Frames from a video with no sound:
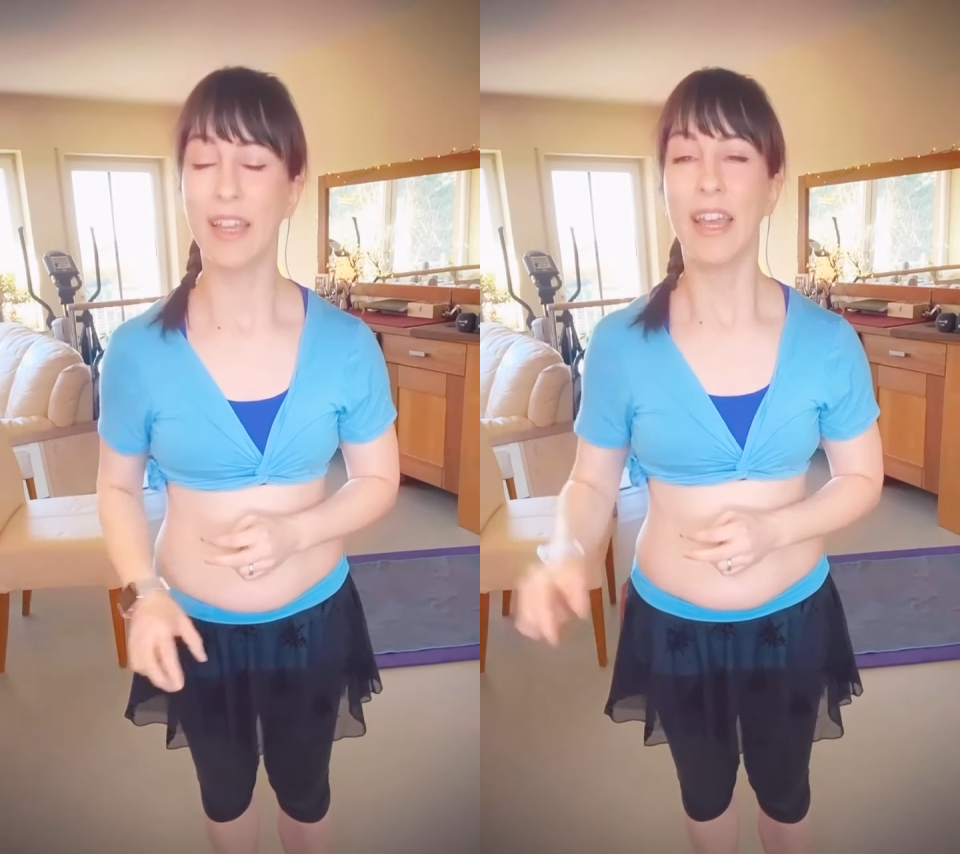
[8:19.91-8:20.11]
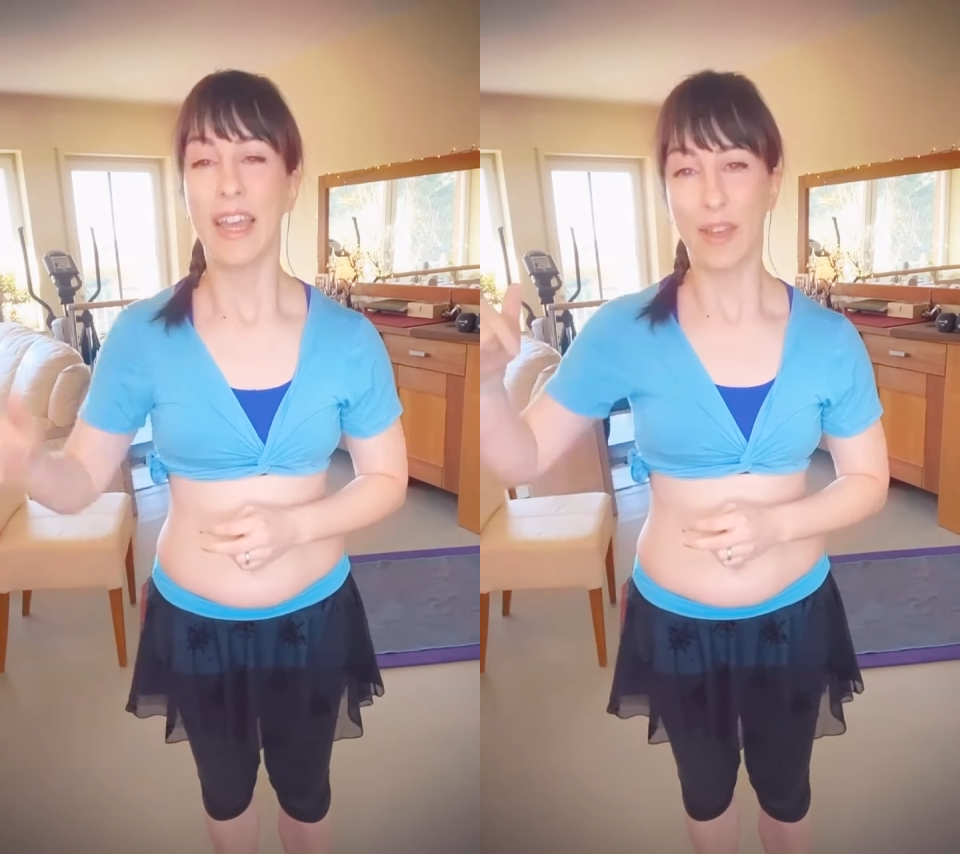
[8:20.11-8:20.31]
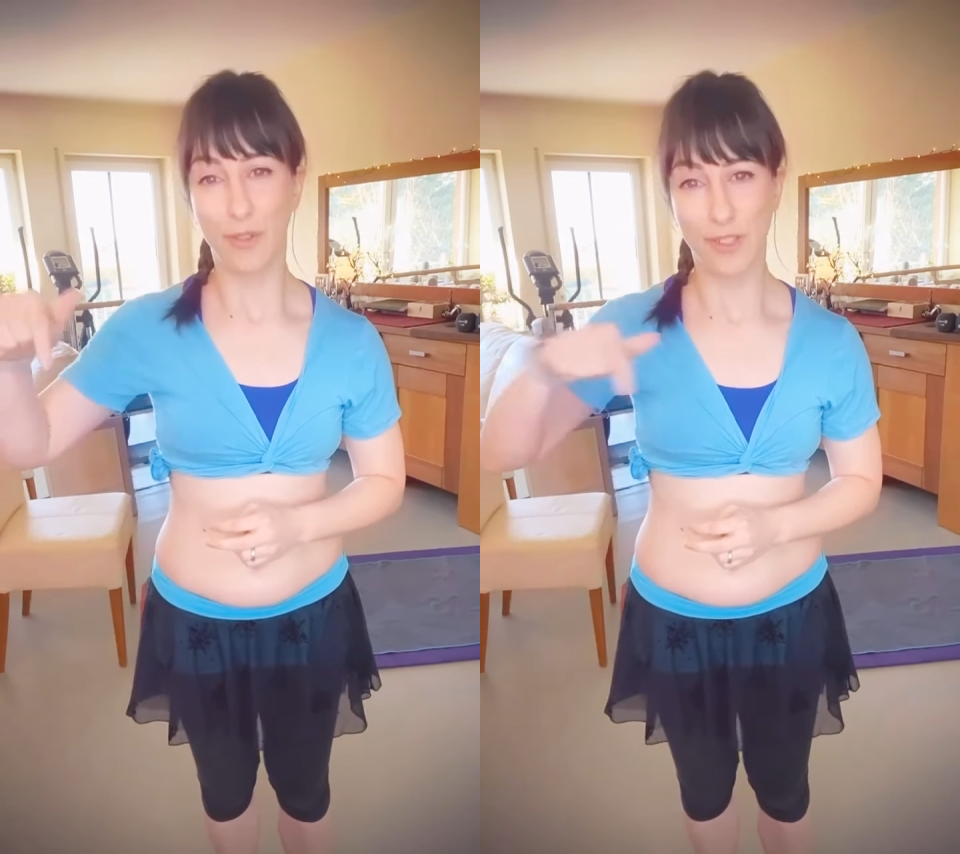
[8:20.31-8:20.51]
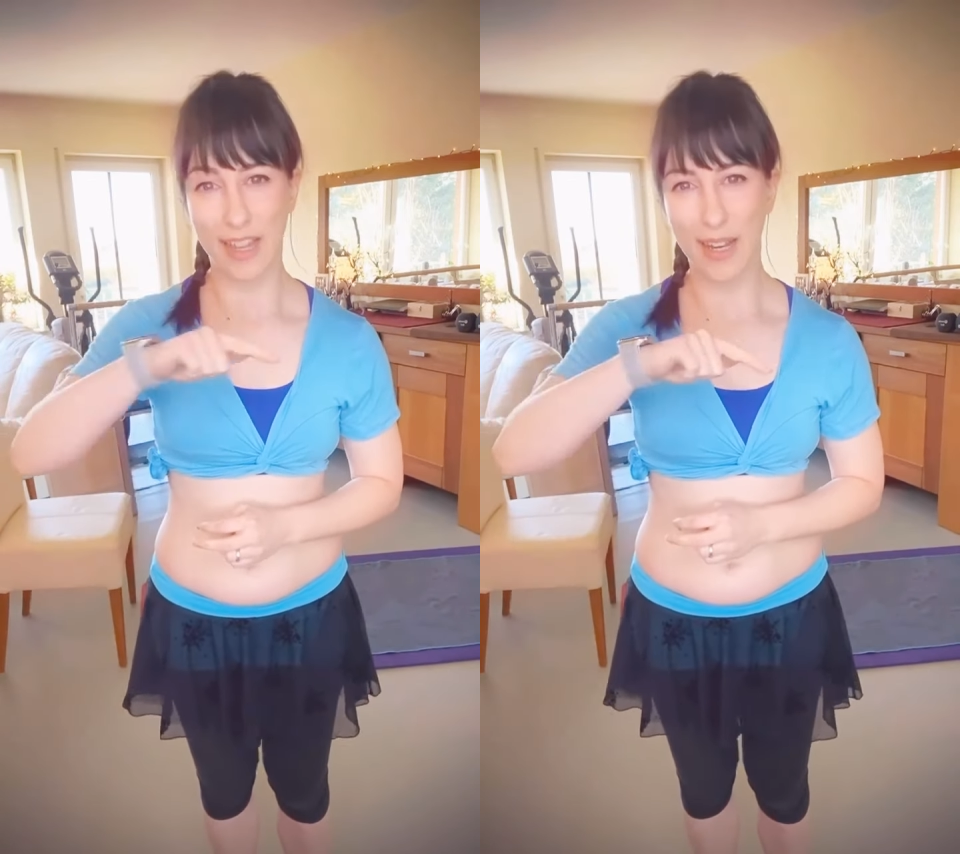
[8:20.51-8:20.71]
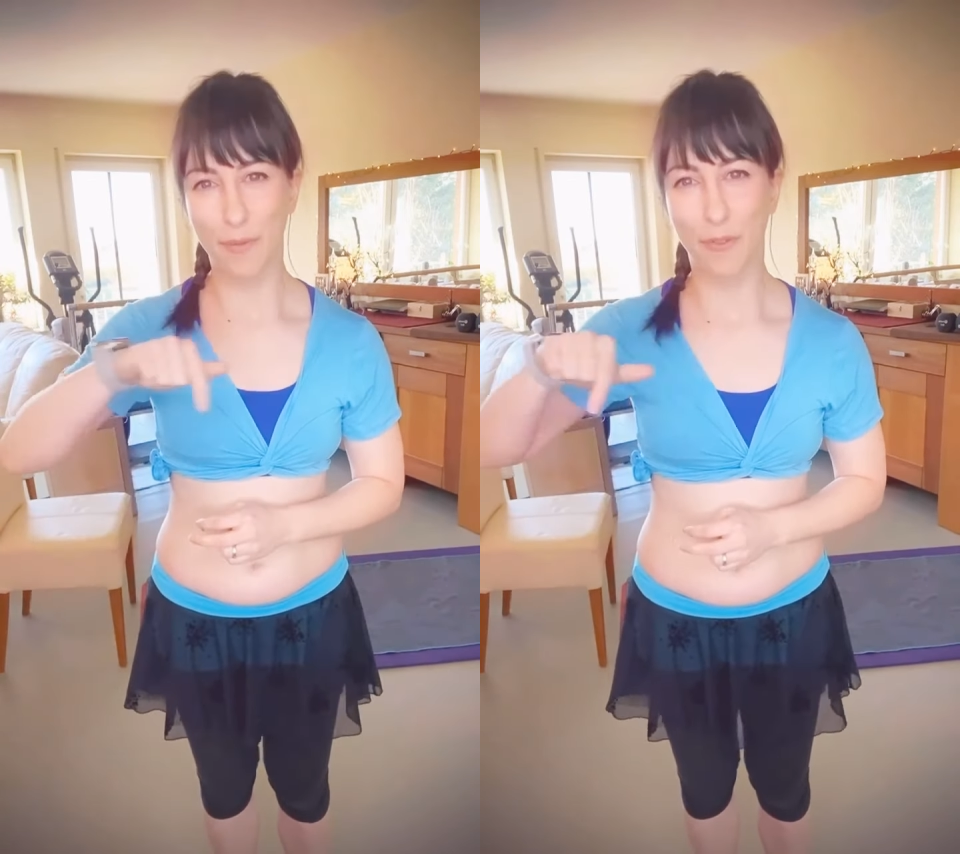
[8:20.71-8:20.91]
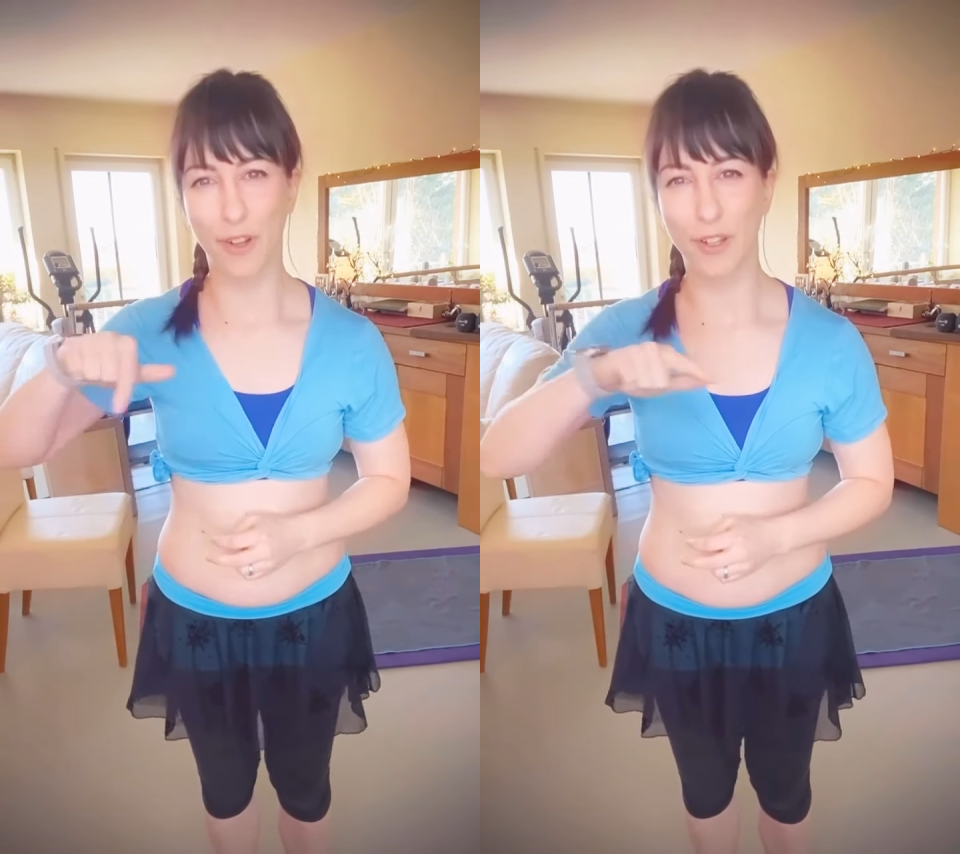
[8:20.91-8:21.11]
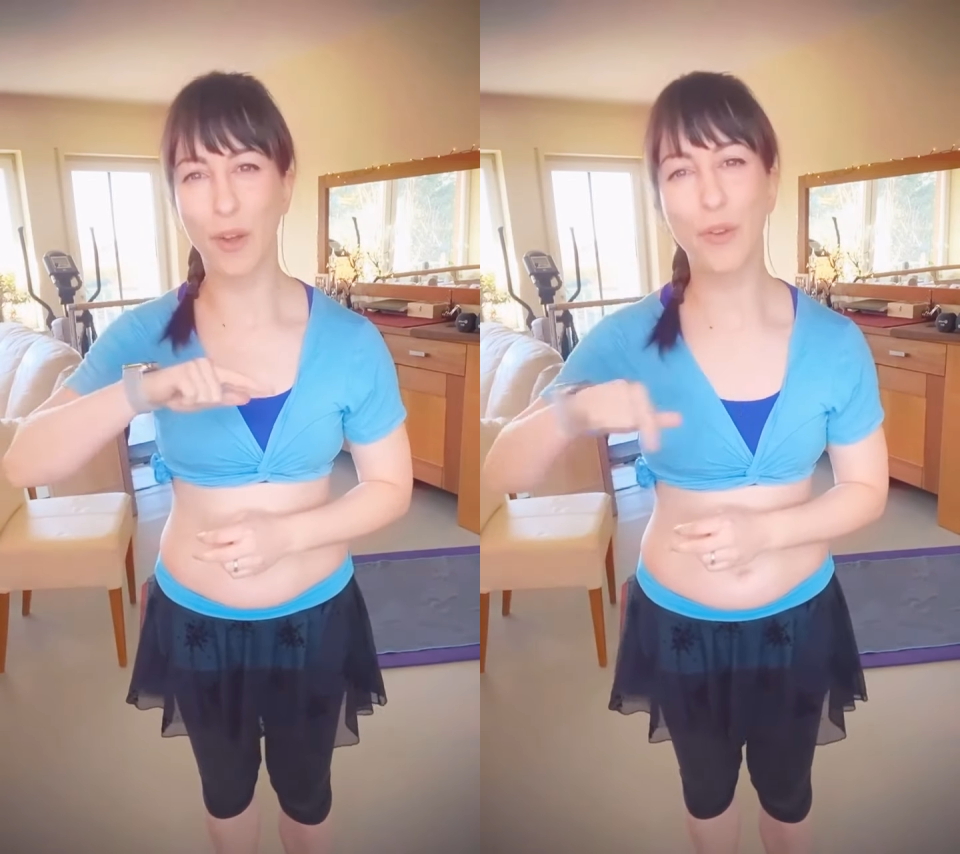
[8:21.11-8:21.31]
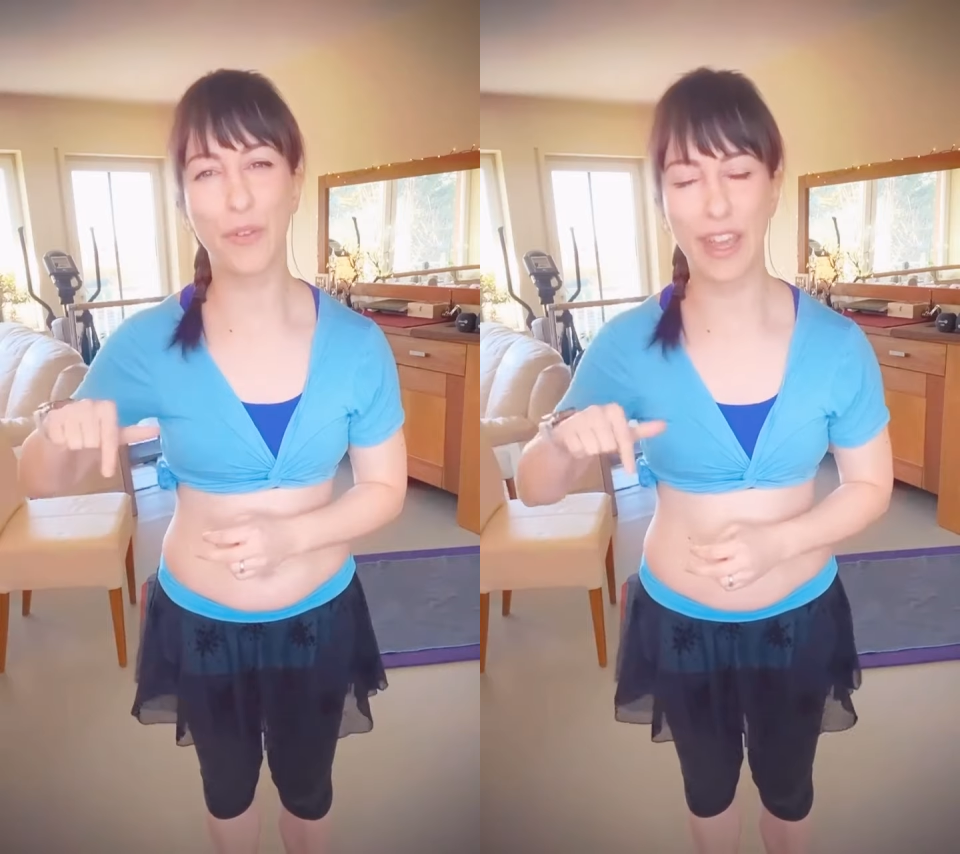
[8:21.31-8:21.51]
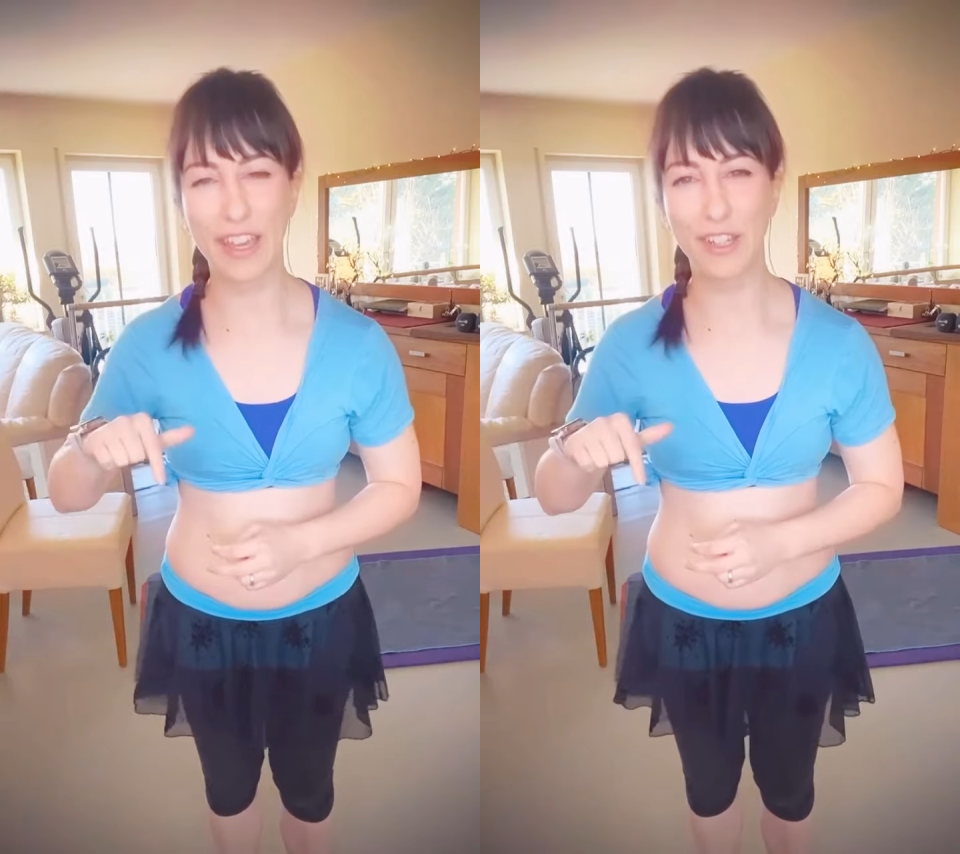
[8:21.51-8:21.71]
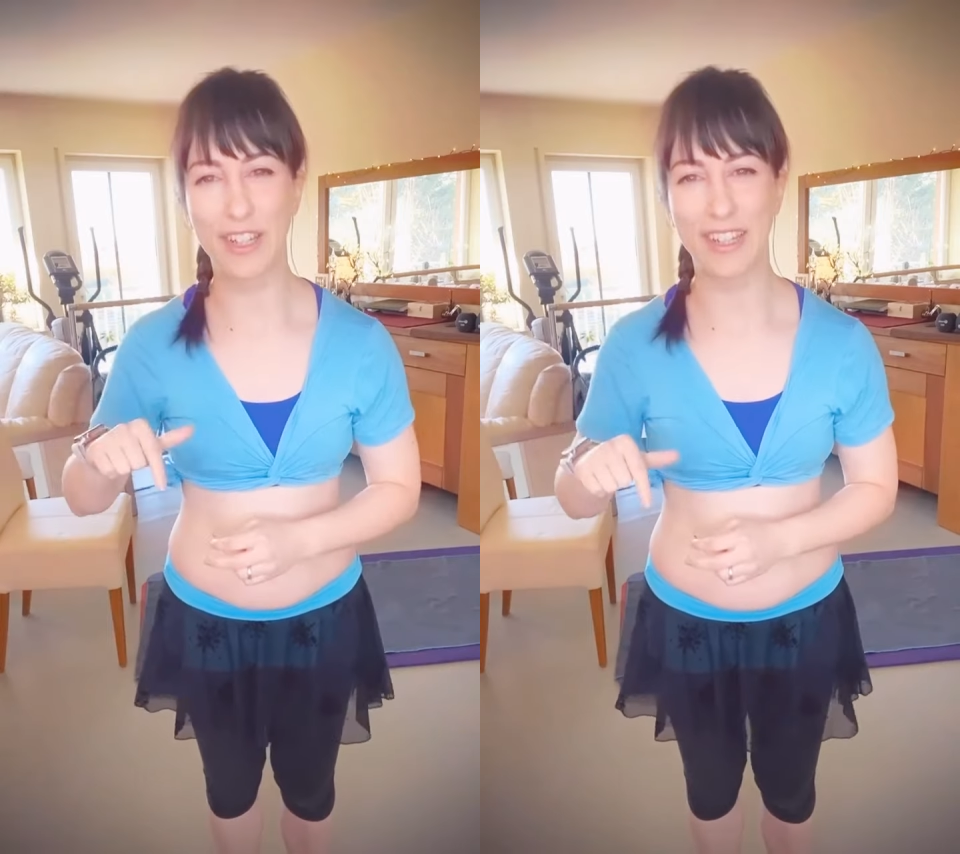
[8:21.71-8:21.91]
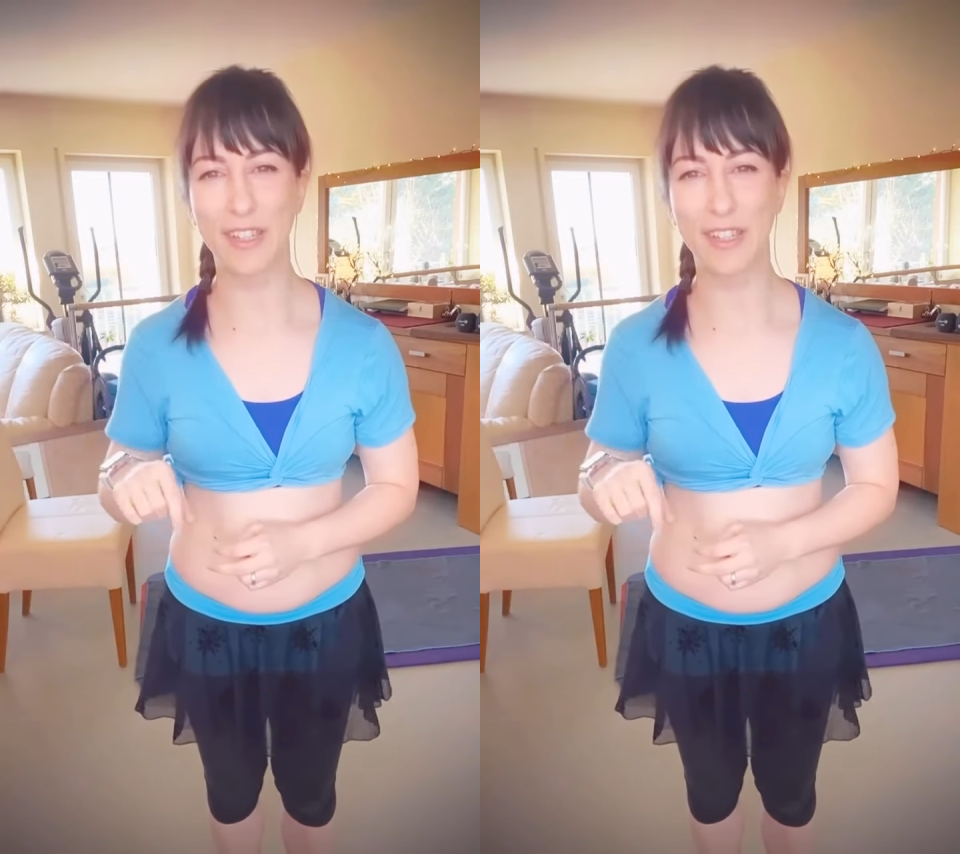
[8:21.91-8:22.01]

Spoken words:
If you sign up for the notification list